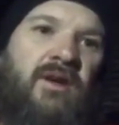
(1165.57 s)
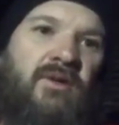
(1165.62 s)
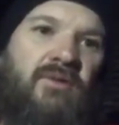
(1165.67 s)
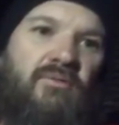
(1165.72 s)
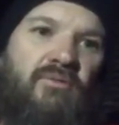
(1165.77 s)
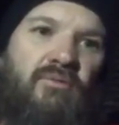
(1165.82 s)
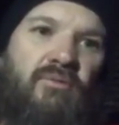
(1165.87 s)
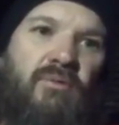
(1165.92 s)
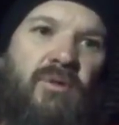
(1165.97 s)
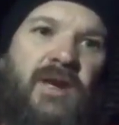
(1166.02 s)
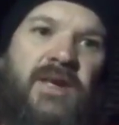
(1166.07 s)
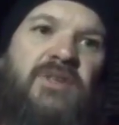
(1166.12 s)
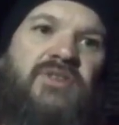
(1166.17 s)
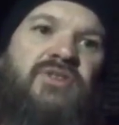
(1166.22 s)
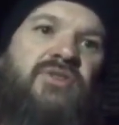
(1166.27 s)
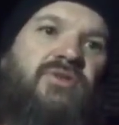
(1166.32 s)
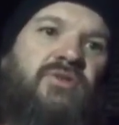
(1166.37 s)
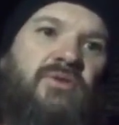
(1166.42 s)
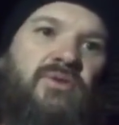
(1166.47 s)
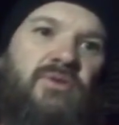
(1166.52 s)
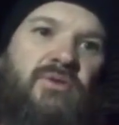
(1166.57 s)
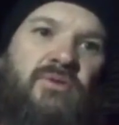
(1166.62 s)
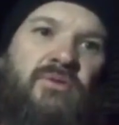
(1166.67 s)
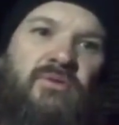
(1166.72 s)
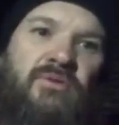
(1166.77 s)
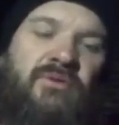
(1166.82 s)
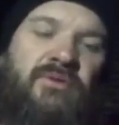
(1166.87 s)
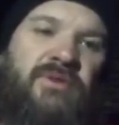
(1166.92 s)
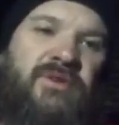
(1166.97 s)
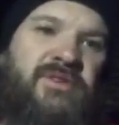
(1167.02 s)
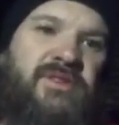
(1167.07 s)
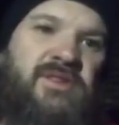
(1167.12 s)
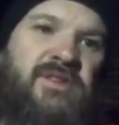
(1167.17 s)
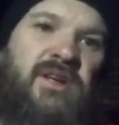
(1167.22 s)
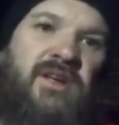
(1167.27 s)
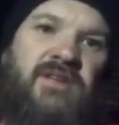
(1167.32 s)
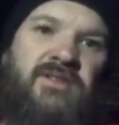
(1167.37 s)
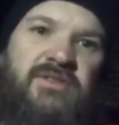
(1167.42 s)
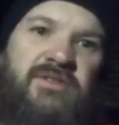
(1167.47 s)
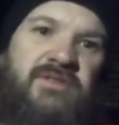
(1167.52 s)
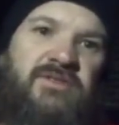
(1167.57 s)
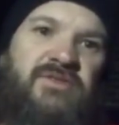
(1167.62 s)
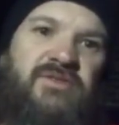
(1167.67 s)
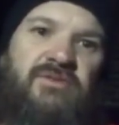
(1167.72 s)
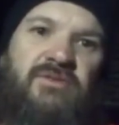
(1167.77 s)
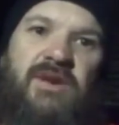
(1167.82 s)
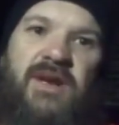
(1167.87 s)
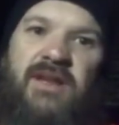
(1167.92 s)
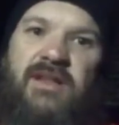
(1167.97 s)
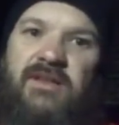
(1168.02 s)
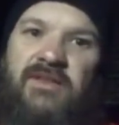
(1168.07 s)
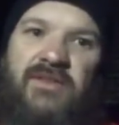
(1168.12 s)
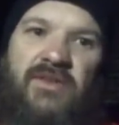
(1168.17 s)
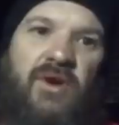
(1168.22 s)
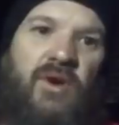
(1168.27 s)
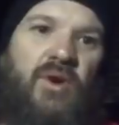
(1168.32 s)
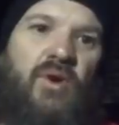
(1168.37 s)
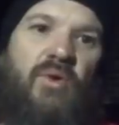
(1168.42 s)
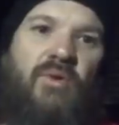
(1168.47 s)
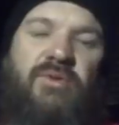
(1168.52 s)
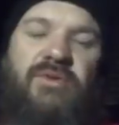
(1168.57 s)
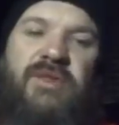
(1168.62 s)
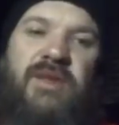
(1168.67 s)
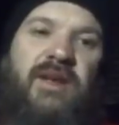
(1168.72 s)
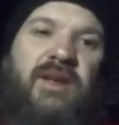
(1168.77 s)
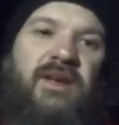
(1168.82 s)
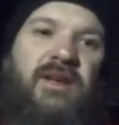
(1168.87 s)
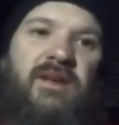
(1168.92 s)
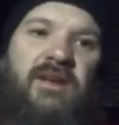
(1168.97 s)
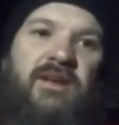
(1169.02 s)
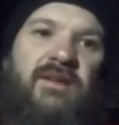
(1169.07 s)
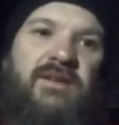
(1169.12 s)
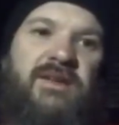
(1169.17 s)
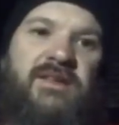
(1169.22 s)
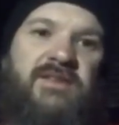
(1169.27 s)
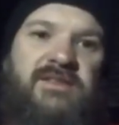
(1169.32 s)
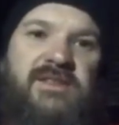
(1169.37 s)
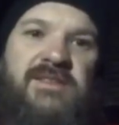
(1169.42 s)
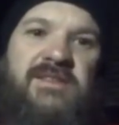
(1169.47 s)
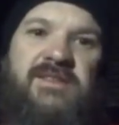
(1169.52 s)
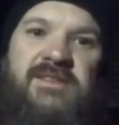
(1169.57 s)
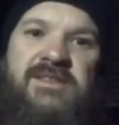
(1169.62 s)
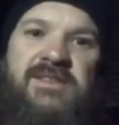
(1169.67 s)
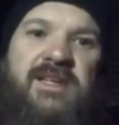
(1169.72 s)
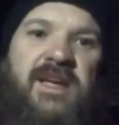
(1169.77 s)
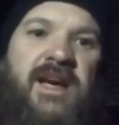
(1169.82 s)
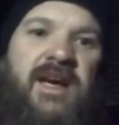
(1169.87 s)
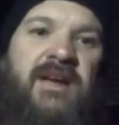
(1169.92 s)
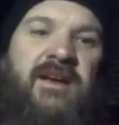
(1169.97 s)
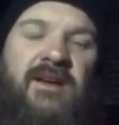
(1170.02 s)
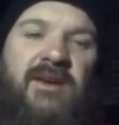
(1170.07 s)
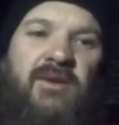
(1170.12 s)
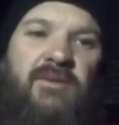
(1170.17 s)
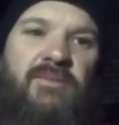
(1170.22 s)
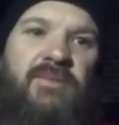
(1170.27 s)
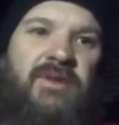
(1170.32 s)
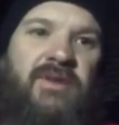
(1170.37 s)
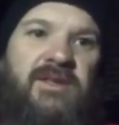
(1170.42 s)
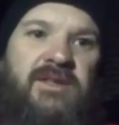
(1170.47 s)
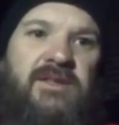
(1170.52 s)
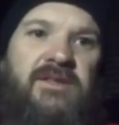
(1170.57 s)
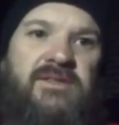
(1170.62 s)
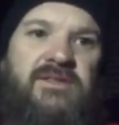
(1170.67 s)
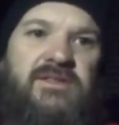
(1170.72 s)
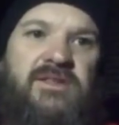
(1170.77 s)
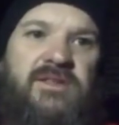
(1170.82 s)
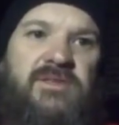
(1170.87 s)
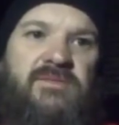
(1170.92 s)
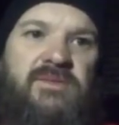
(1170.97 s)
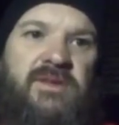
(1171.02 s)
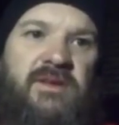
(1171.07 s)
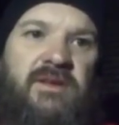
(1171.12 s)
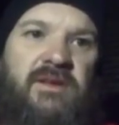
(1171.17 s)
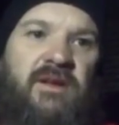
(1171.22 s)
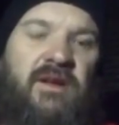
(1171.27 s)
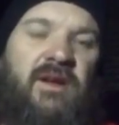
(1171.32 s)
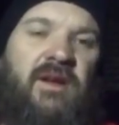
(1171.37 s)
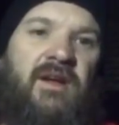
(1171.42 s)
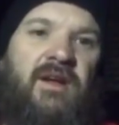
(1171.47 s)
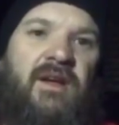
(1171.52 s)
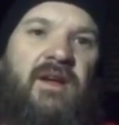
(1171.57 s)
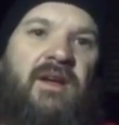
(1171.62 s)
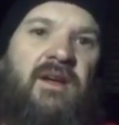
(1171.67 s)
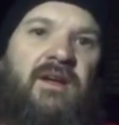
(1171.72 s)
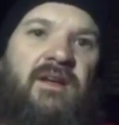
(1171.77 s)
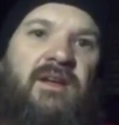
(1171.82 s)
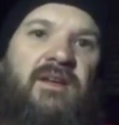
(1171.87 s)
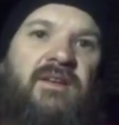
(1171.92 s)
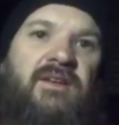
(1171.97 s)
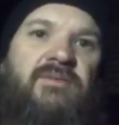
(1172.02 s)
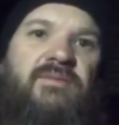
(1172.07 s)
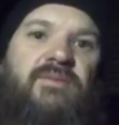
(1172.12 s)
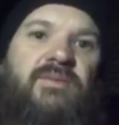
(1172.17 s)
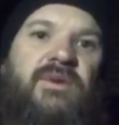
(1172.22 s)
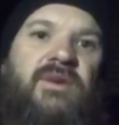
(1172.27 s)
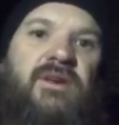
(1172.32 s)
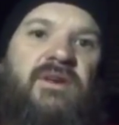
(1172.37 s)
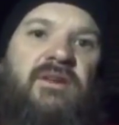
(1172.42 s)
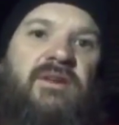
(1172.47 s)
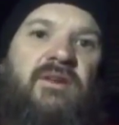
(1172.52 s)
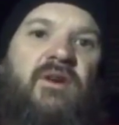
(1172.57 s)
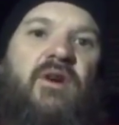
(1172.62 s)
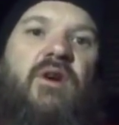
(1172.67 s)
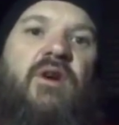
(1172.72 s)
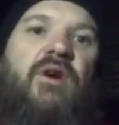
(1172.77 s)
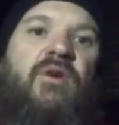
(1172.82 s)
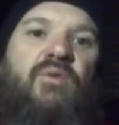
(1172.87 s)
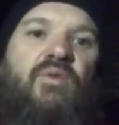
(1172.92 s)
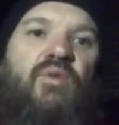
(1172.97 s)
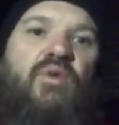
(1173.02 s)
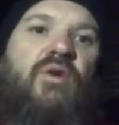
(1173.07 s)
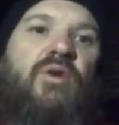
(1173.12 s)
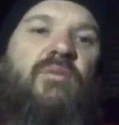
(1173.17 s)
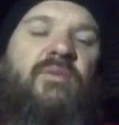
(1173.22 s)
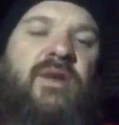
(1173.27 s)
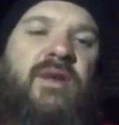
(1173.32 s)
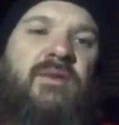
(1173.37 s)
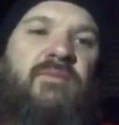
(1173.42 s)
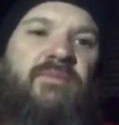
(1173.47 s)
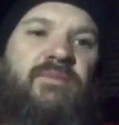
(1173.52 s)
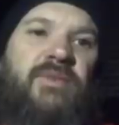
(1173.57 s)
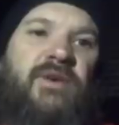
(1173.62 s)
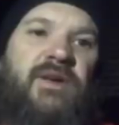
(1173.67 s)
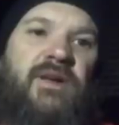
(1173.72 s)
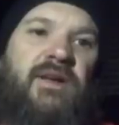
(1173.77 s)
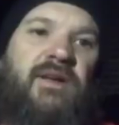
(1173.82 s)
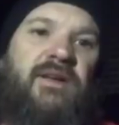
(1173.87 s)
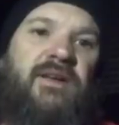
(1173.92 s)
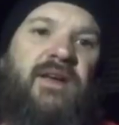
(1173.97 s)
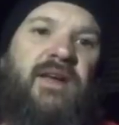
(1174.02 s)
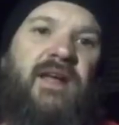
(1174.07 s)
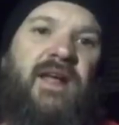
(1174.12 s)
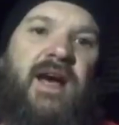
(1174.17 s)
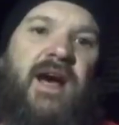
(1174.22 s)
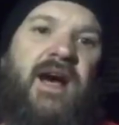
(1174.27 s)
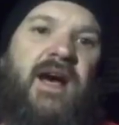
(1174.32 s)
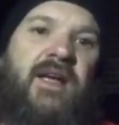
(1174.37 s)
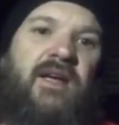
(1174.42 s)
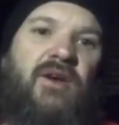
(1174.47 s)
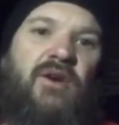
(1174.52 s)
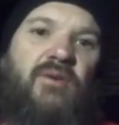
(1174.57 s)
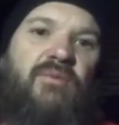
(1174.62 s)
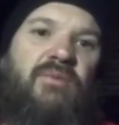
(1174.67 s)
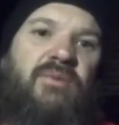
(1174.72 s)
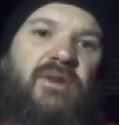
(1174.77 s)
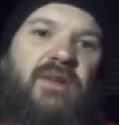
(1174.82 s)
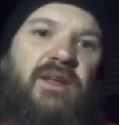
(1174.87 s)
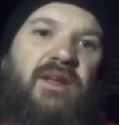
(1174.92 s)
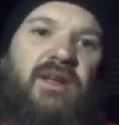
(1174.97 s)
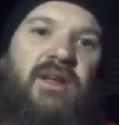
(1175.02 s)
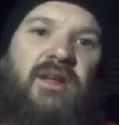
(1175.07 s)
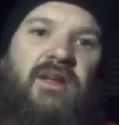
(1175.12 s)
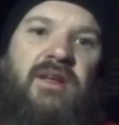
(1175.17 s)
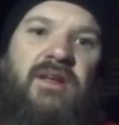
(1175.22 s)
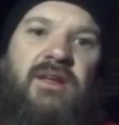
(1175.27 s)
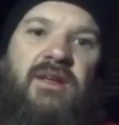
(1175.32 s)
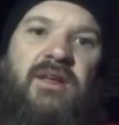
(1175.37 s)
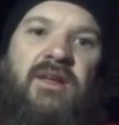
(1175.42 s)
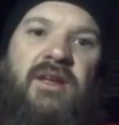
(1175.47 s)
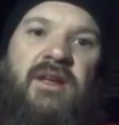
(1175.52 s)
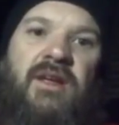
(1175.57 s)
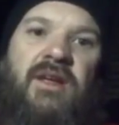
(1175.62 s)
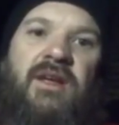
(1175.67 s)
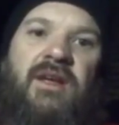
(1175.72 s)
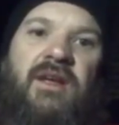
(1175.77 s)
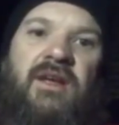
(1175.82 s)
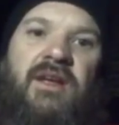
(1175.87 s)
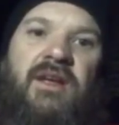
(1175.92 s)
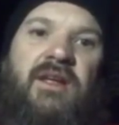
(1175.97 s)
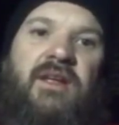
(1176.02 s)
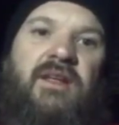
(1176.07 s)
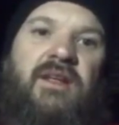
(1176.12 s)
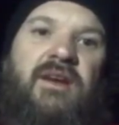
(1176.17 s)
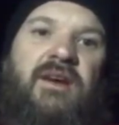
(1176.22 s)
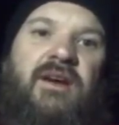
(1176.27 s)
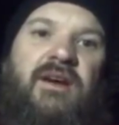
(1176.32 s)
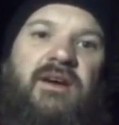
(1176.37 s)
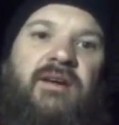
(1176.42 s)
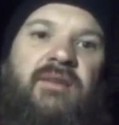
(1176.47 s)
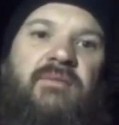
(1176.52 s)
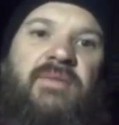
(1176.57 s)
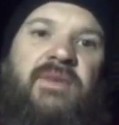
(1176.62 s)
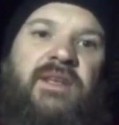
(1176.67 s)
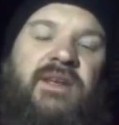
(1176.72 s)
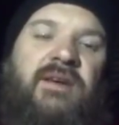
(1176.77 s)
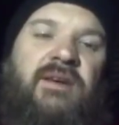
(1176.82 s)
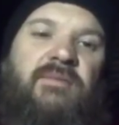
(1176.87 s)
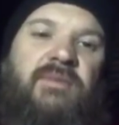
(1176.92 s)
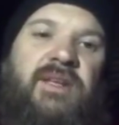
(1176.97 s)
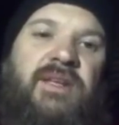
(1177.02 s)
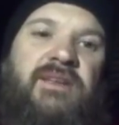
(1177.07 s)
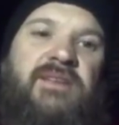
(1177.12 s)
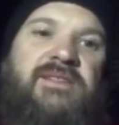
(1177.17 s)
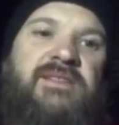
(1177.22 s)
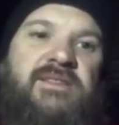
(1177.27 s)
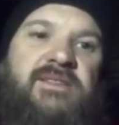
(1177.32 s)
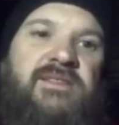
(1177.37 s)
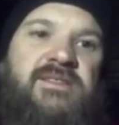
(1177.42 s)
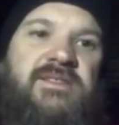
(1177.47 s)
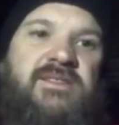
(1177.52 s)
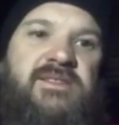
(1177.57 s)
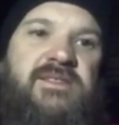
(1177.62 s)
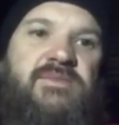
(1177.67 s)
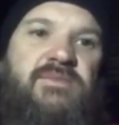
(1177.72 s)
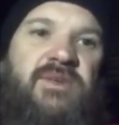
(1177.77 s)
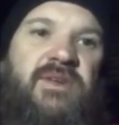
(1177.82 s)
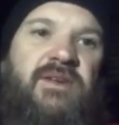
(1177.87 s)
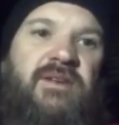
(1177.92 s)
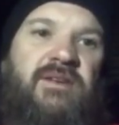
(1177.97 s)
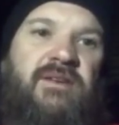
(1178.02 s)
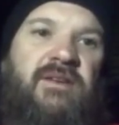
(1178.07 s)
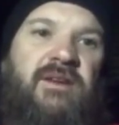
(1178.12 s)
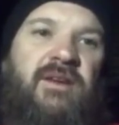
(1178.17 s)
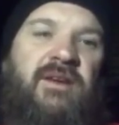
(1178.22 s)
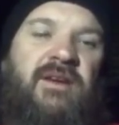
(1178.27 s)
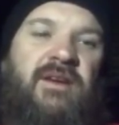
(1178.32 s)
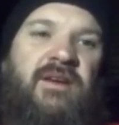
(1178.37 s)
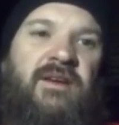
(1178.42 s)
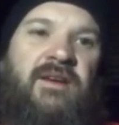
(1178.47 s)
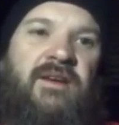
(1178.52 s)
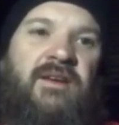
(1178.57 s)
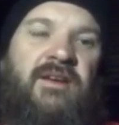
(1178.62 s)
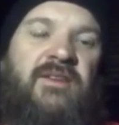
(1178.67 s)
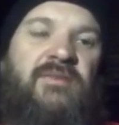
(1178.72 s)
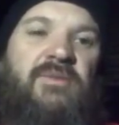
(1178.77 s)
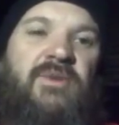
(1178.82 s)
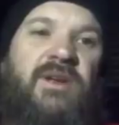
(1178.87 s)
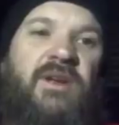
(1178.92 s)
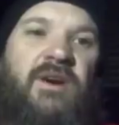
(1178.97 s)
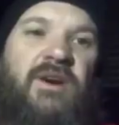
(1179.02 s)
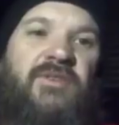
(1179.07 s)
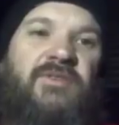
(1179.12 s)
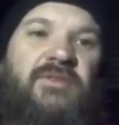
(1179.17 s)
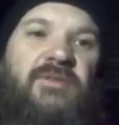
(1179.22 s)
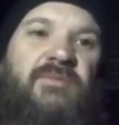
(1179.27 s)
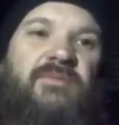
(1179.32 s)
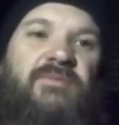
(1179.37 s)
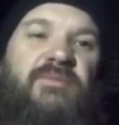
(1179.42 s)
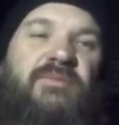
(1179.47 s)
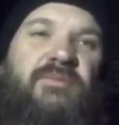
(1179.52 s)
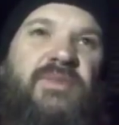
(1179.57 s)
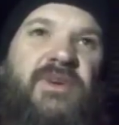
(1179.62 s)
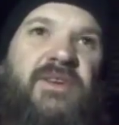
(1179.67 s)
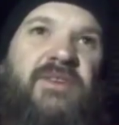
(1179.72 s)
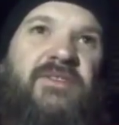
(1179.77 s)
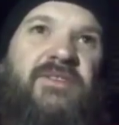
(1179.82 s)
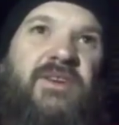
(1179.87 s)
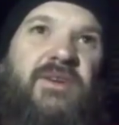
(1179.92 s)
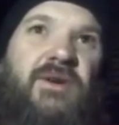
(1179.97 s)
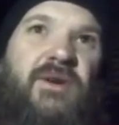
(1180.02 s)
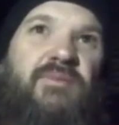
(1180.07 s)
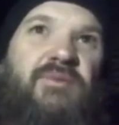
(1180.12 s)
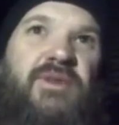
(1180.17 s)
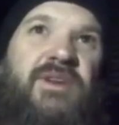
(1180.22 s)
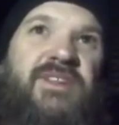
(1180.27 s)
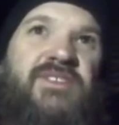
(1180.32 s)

racial discussions throughout this whole thing. You know, that's just a side note, but it has been heartwarming, but yet eye-opening, and I mean, it's been awesome. But so I put a